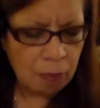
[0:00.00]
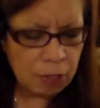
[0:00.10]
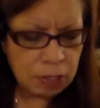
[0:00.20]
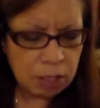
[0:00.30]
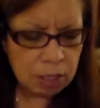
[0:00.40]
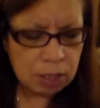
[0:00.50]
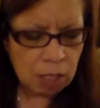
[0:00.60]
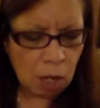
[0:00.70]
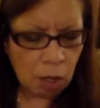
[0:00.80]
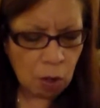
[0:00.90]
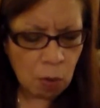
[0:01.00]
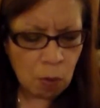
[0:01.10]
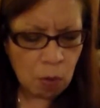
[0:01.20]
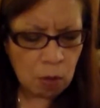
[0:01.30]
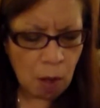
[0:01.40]
This is a
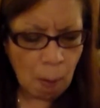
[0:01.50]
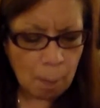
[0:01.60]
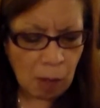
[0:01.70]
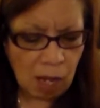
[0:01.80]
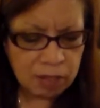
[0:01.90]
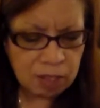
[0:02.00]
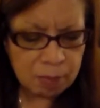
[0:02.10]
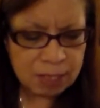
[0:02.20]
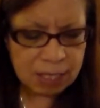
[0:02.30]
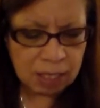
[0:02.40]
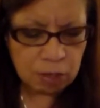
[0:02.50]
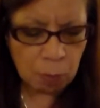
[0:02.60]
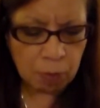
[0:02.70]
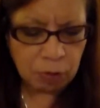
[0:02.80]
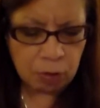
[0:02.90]
cool balsam
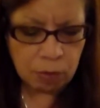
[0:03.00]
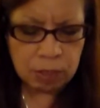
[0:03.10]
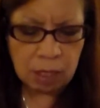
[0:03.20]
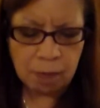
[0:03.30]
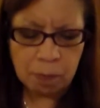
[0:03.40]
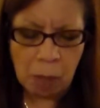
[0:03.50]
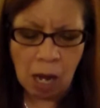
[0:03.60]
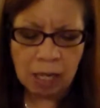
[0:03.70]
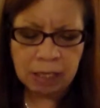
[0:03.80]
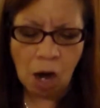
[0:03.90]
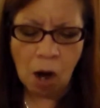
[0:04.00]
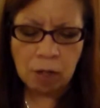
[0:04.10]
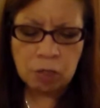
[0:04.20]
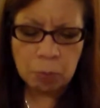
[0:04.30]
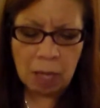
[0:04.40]
scent with notes of pine,
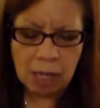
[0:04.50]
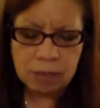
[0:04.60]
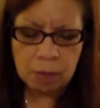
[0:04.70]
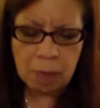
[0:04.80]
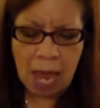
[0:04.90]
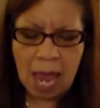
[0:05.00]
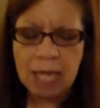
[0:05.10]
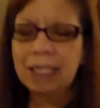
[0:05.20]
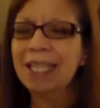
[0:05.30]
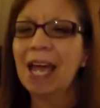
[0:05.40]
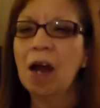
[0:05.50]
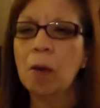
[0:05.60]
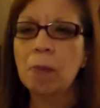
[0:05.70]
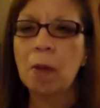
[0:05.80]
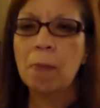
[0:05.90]
orange blossom, and
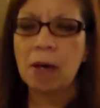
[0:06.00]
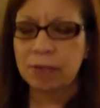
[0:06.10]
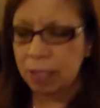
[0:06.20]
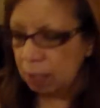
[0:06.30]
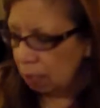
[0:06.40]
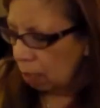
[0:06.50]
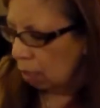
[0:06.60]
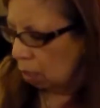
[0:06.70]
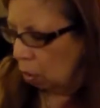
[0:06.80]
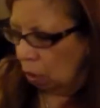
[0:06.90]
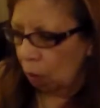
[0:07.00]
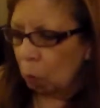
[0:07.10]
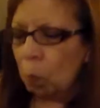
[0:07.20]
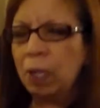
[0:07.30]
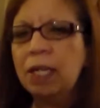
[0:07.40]
caramel musk.
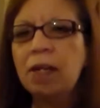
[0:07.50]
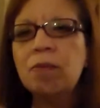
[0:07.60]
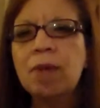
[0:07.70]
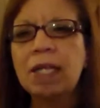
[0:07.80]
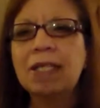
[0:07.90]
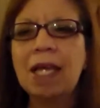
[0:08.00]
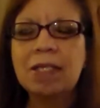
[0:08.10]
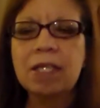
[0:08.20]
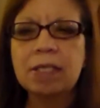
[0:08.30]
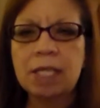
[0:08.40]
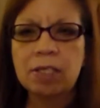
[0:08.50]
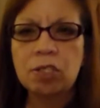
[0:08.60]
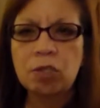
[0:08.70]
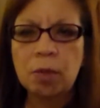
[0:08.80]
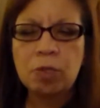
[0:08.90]
When I read that scent
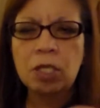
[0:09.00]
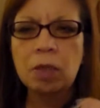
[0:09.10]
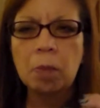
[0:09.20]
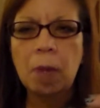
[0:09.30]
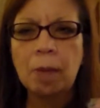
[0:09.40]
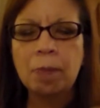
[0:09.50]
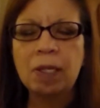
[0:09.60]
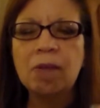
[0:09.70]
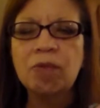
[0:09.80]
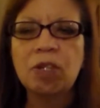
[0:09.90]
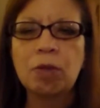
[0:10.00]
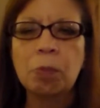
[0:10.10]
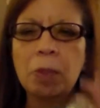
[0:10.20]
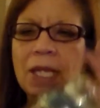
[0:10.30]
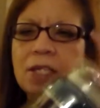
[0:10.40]
description, my big fear
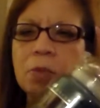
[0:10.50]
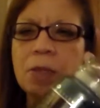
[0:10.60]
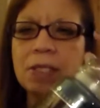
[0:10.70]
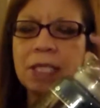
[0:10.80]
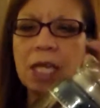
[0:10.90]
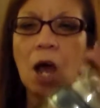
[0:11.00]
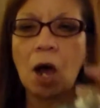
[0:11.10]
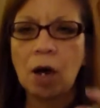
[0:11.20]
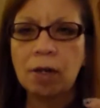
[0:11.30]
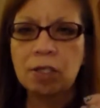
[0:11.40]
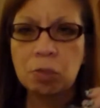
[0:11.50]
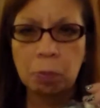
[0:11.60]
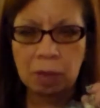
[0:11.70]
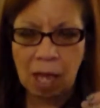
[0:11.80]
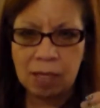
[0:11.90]
place was the
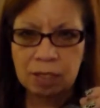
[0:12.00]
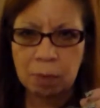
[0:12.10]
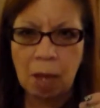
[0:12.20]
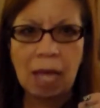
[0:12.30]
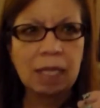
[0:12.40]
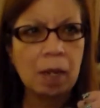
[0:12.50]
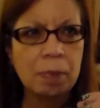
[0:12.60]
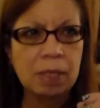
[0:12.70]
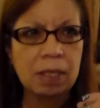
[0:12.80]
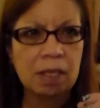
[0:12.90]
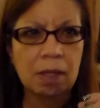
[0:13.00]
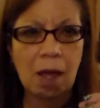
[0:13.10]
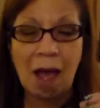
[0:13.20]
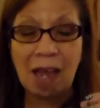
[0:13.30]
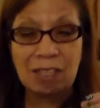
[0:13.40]
orange blossom. I kept
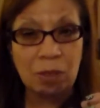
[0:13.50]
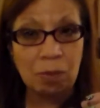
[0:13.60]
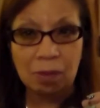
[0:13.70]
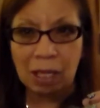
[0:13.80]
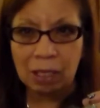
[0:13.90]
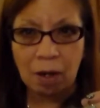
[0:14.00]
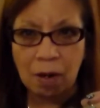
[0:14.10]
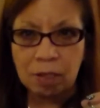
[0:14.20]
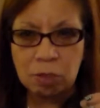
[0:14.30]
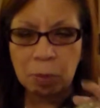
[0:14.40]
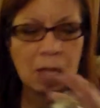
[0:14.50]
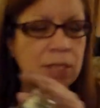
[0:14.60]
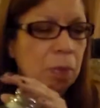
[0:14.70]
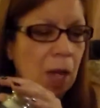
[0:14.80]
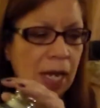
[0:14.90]
thinking, I don't like orange
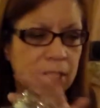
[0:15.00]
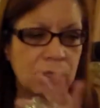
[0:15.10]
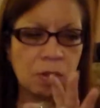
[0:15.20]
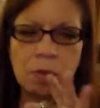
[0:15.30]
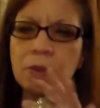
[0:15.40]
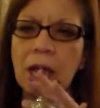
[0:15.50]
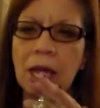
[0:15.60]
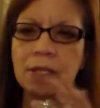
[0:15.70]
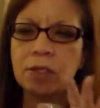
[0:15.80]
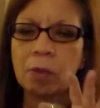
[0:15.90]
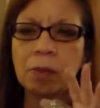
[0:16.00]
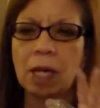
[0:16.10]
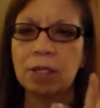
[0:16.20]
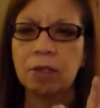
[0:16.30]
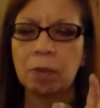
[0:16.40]
blossom. I don't, I don't,
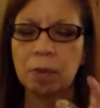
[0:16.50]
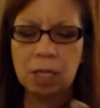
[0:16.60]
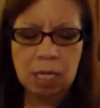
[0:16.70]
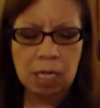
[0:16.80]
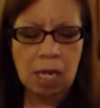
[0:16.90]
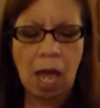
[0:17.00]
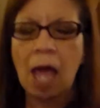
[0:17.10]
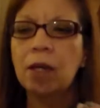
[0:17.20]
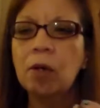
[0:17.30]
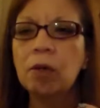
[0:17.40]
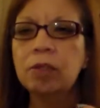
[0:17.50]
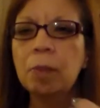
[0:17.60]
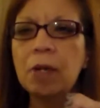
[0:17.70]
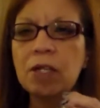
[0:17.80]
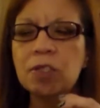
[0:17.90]
I don't. I called
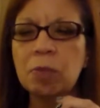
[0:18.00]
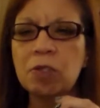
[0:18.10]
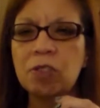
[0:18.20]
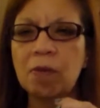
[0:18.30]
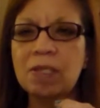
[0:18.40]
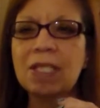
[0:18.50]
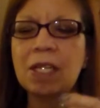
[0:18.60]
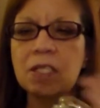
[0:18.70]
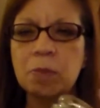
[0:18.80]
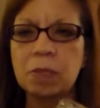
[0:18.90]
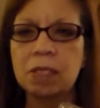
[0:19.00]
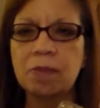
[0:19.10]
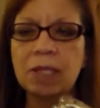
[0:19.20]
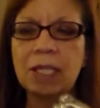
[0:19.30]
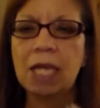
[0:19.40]
up customer service and I
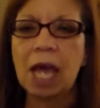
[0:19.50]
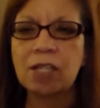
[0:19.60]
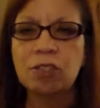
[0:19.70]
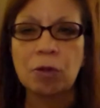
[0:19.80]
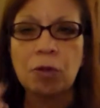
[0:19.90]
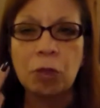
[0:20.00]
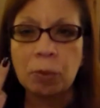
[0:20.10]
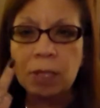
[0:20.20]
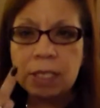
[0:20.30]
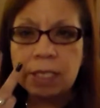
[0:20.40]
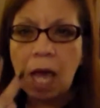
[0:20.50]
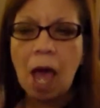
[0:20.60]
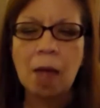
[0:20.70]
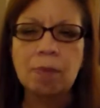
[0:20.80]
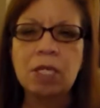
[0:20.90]
specifically asked her three
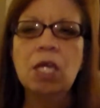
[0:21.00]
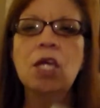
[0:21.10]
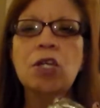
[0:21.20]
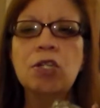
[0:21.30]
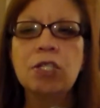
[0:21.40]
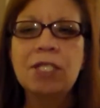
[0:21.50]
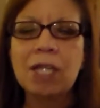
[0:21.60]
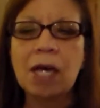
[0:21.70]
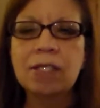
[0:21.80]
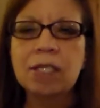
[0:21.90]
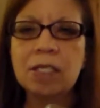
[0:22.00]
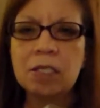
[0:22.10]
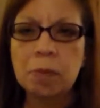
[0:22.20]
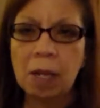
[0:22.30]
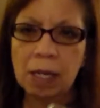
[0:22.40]
times, does it
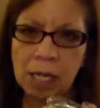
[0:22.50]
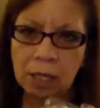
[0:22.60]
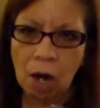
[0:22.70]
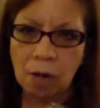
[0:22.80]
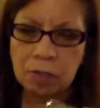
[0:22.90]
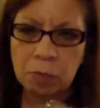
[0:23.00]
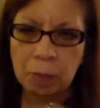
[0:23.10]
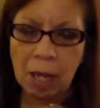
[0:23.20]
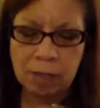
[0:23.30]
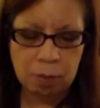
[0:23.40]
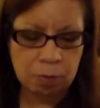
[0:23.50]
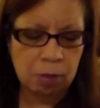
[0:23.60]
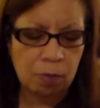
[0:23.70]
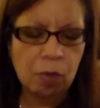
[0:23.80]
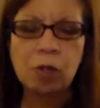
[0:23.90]
smell like orange blossoms?
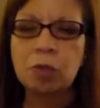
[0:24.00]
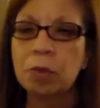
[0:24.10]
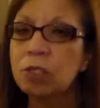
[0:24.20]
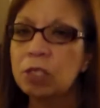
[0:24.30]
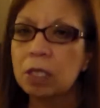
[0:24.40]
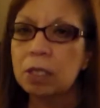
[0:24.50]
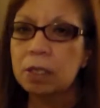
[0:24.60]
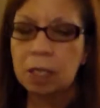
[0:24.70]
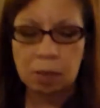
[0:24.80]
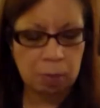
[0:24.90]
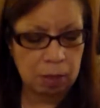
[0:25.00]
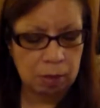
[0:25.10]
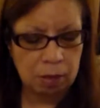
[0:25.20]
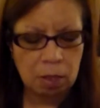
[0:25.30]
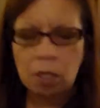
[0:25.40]
And of course, what is she going to say to me?